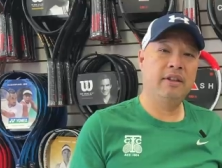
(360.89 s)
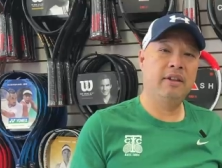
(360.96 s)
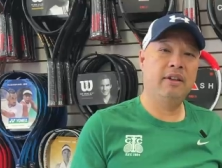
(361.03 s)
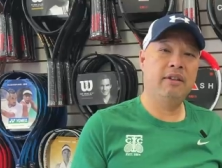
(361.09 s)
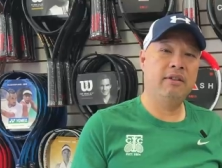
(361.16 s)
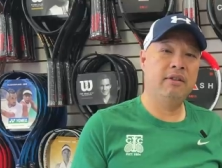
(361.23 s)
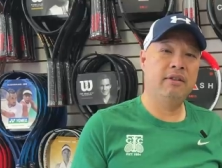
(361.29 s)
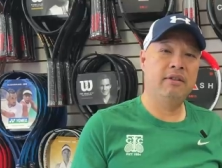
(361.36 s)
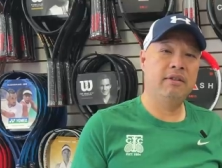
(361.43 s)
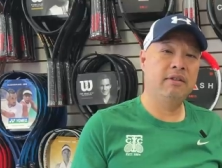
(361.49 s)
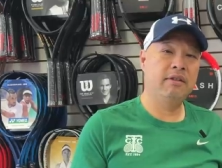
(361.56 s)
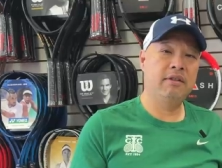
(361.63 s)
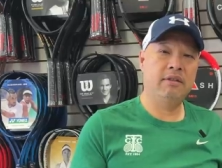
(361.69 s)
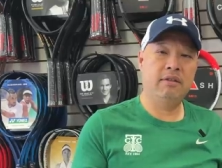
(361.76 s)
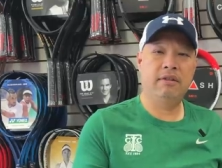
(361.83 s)
You know,
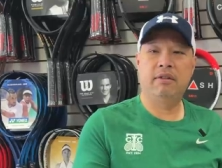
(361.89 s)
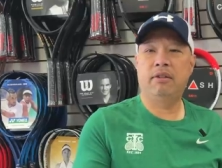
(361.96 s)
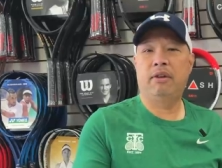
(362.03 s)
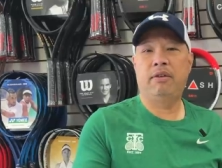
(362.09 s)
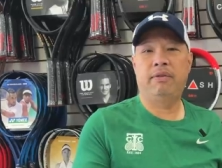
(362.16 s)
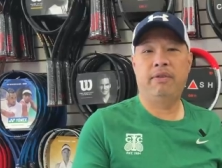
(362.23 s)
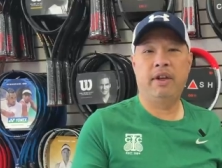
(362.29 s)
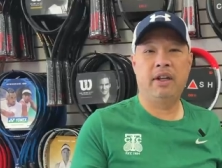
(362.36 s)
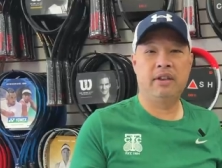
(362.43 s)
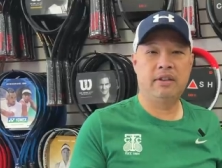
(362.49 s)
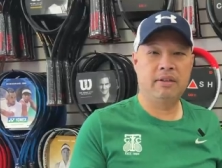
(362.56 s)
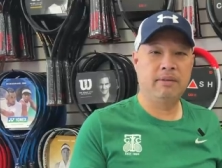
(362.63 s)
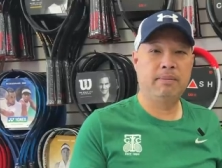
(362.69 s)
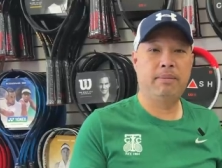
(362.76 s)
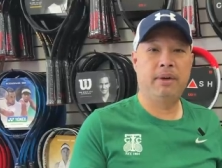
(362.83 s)
no
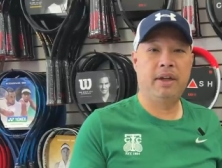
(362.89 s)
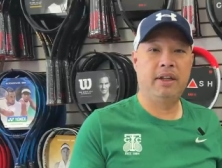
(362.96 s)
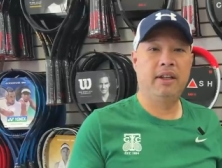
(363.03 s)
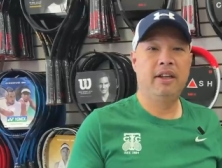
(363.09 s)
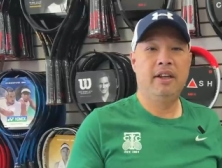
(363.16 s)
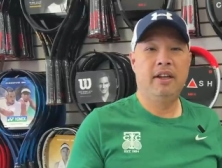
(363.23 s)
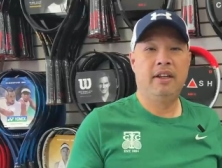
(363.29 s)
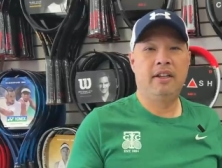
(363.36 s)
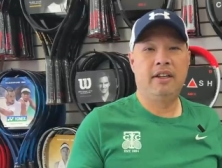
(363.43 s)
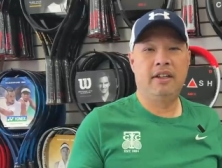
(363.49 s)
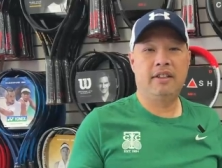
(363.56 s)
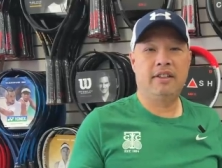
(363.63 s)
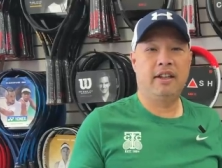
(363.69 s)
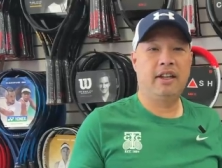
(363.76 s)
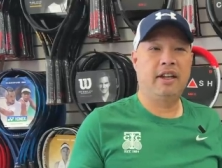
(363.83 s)
offense, but
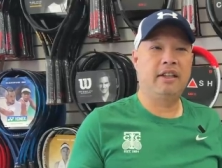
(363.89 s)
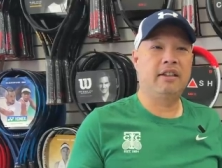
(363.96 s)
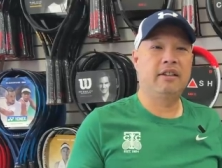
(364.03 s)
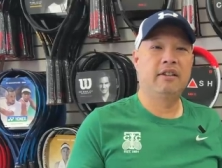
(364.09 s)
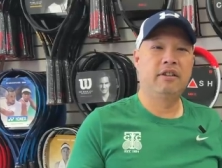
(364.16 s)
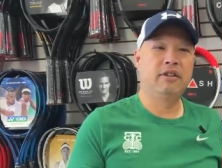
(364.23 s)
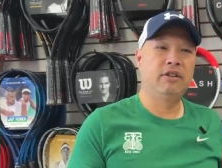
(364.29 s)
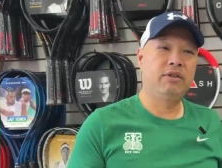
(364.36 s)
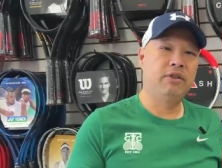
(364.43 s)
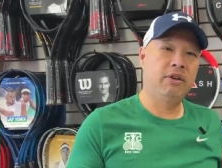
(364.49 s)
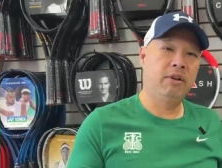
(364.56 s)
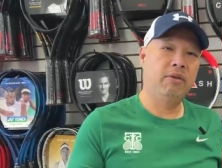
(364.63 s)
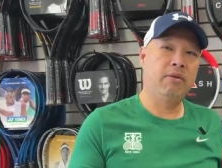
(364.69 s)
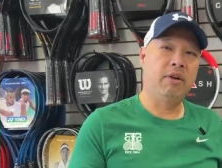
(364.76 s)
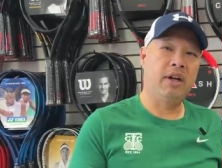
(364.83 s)
it's like you
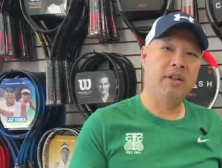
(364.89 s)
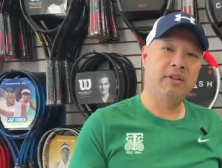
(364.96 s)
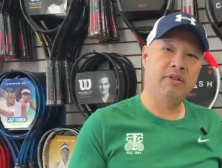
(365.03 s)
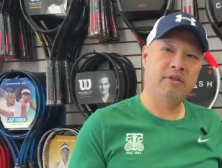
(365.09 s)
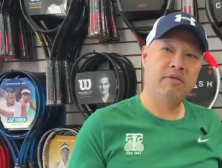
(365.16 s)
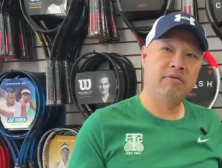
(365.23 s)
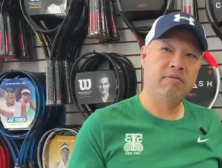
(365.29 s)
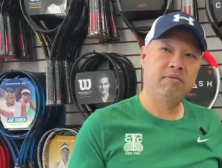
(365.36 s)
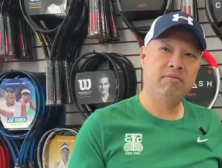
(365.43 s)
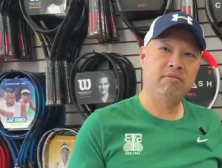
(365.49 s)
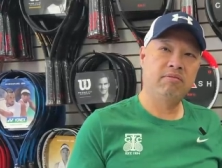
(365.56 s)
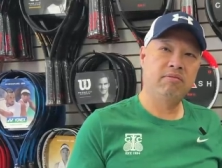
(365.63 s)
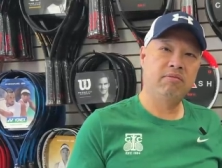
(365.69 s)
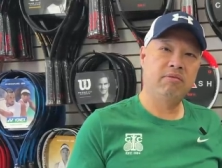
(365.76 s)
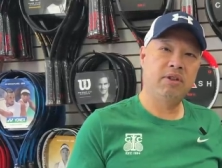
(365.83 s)
go once,
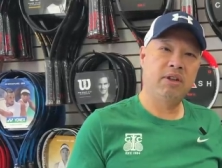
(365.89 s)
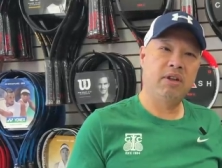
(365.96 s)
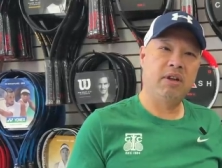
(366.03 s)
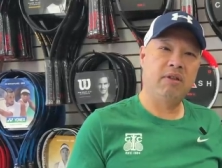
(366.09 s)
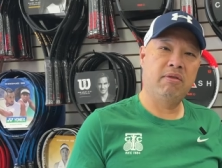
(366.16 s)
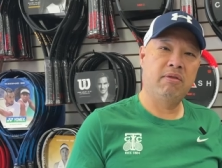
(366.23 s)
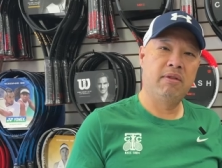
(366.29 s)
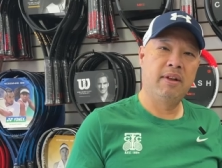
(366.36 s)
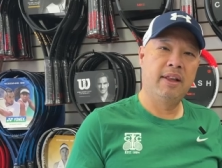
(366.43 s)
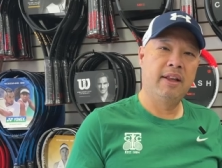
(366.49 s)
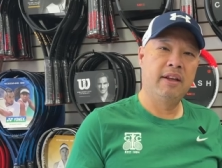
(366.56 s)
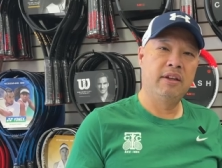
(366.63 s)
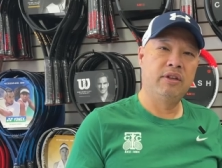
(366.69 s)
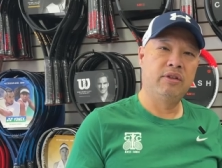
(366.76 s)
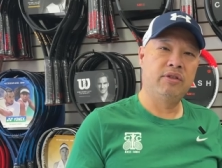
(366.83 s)
you know,
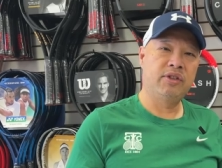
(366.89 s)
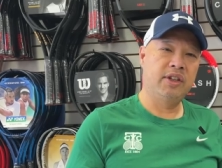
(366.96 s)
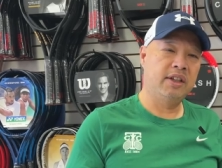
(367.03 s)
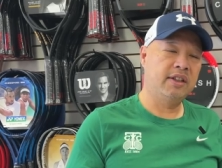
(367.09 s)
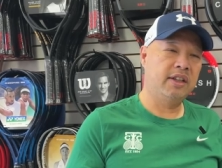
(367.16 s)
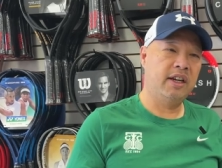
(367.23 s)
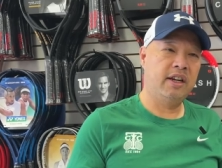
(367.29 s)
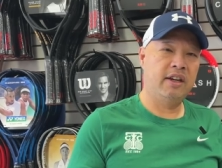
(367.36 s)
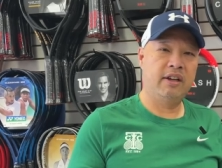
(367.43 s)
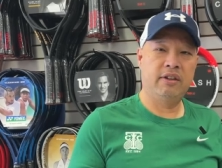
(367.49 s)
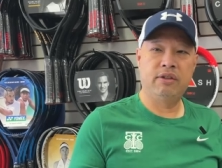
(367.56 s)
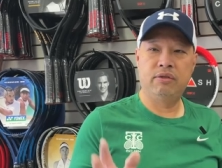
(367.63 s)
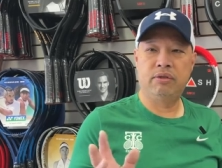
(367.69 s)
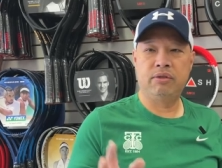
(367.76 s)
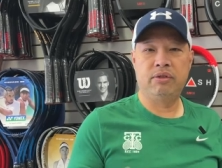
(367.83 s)
you sit there,
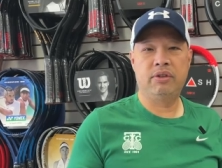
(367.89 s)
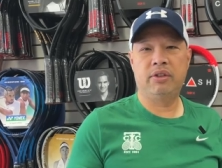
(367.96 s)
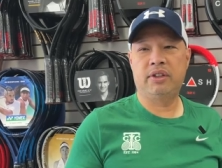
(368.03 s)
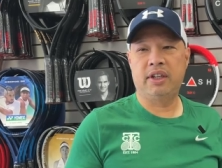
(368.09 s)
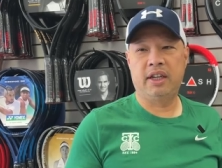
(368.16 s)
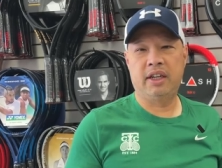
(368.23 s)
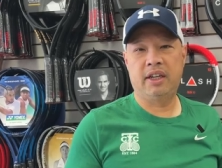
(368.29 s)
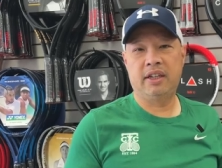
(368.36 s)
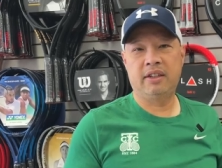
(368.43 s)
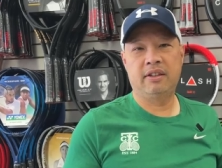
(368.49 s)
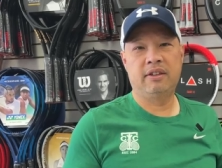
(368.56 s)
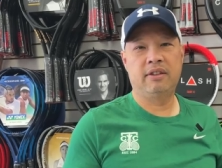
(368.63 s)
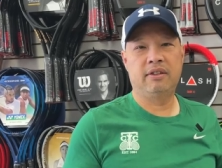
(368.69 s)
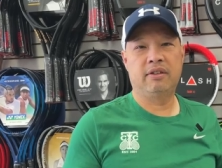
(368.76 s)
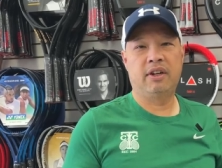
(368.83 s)
you do your thing,
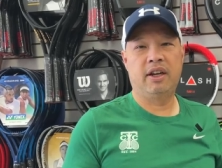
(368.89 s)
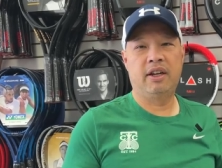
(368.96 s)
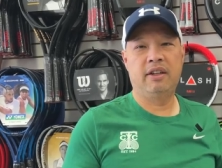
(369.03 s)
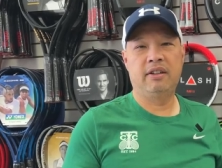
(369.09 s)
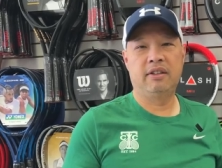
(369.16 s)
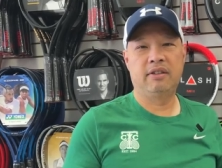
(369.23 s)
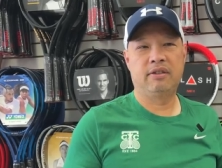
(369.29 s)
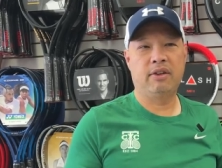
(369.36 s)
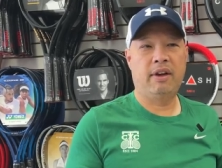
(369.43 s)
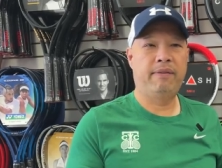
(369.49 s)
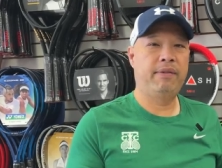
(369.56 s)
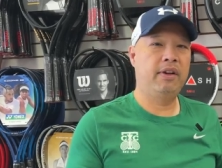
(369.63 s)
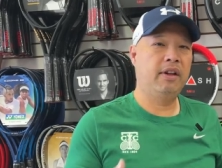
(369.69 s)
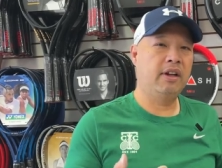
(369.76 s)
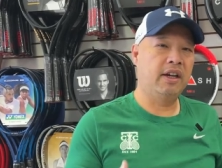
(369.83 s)
right? So I
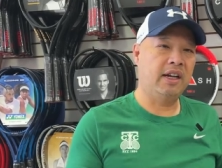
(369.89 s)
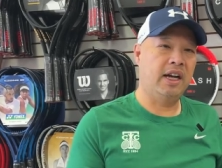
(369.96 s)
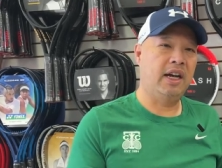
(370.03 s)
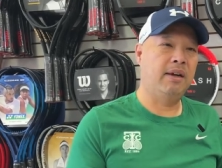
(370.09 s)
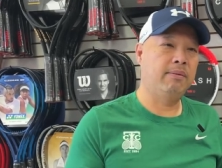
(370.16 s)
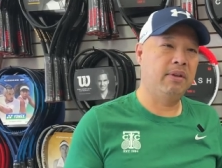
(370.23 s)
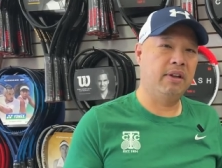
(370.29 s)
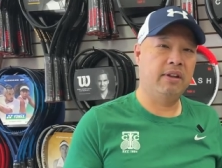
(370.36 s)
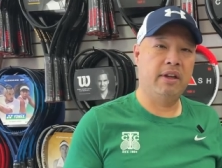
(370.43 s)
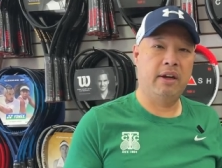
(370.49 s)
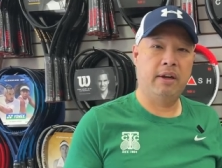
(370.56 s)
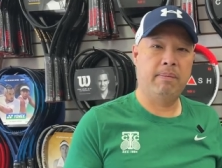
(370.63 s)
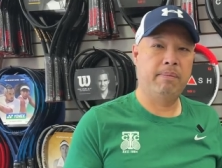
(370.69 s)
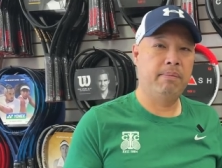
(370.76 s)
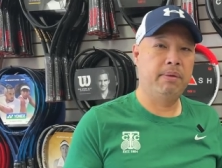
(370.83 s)
feel like I'm the
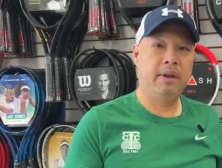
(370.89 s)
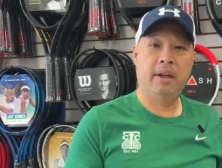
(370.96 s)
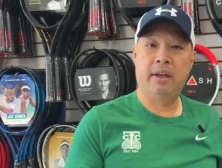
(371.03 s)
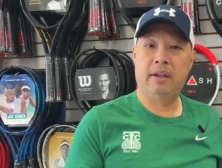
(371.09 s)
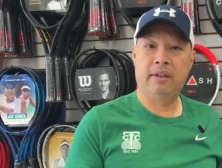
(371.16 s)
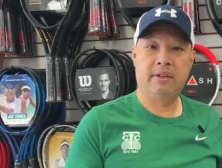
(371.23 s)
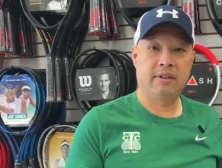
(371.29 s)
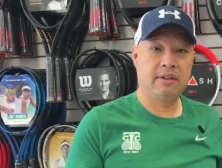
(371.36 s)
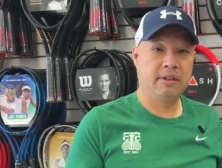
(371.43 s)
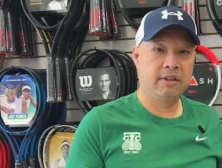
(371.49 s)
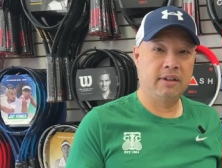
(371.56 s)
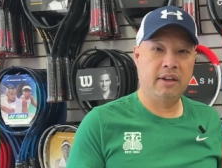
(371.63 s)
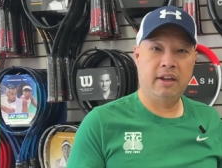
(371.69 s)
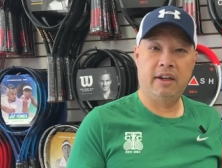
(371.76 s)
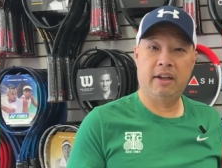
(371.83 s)
therapist
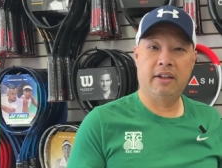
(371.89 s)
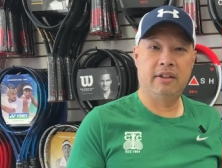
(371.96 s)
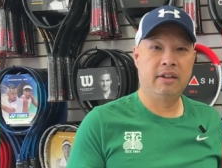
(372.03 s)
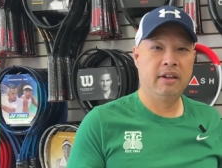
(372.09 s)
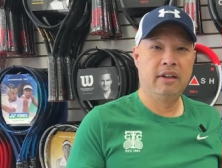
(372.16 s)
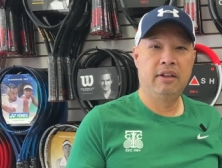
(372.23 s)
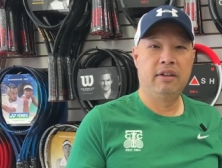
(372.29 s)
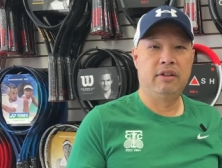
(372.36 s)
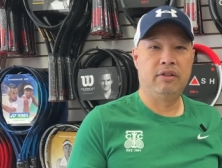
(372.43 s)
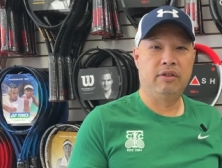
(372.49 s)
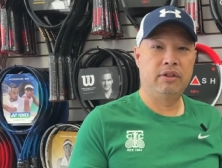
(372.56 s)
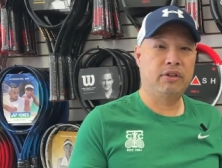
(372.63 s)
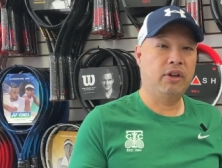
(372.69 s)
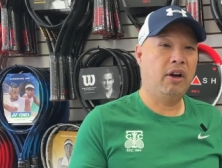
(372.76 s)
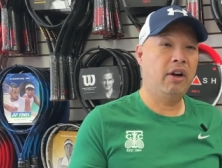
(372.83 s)
and
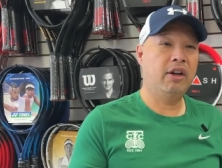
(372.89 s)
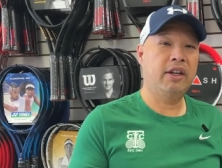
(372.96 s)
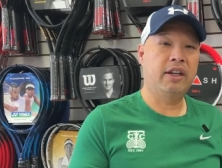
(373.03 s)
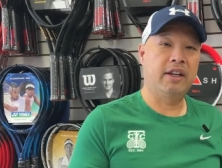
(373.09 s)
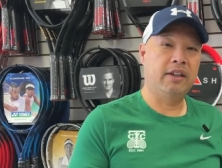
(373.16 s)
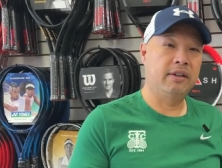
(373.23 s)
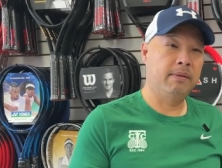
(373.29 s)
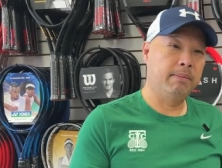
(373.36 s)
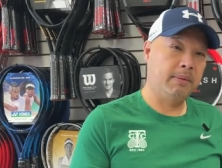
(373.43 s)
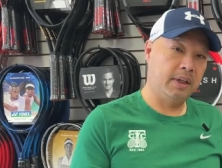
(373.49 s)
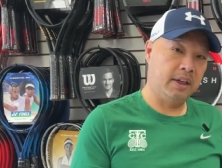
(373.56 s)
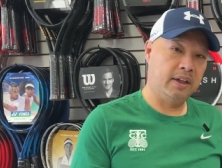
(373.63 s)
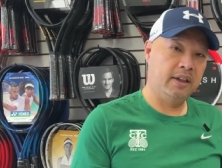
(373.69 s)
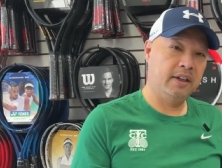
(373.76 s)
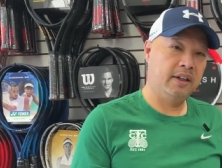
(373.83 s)
you're talking to
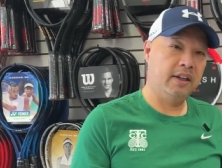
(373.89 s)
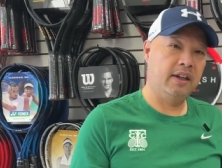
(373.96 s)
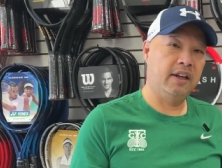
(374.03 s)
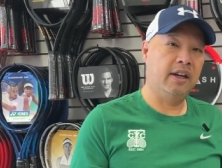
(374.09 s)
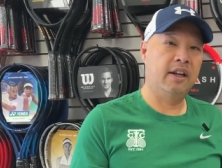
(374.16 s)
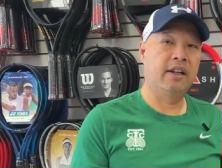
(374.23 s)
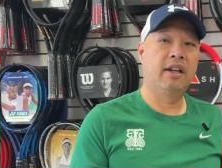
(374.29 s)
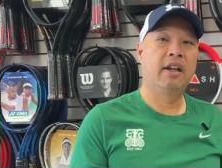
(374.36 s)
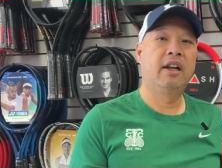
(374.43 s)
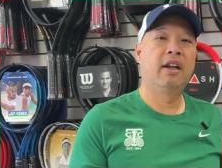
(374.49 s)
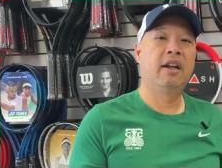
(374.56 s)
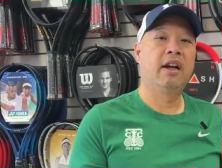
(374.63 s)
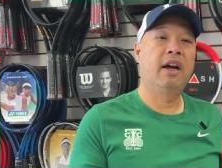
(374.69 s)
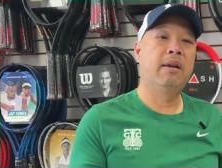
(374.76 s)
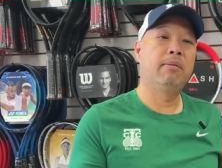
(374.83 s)
me and
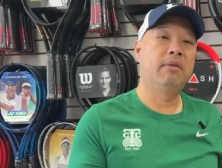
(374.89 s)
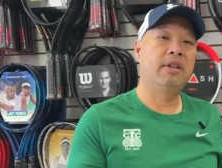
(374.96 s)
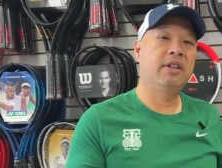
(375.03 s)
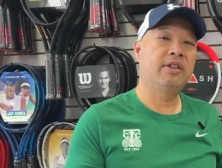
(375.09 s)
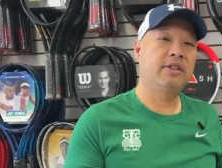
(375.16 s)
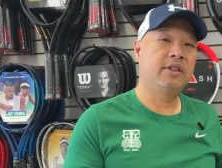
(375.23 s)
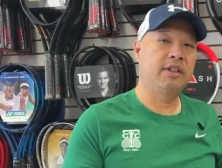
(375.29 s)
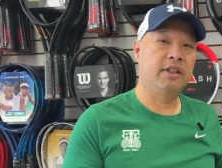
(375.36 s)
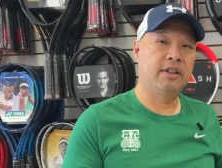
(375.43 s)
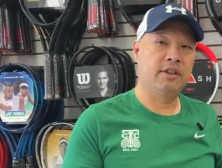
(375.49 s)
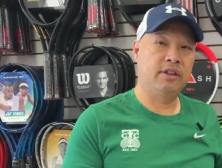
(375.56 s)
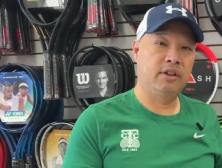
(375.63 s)
I'm listening to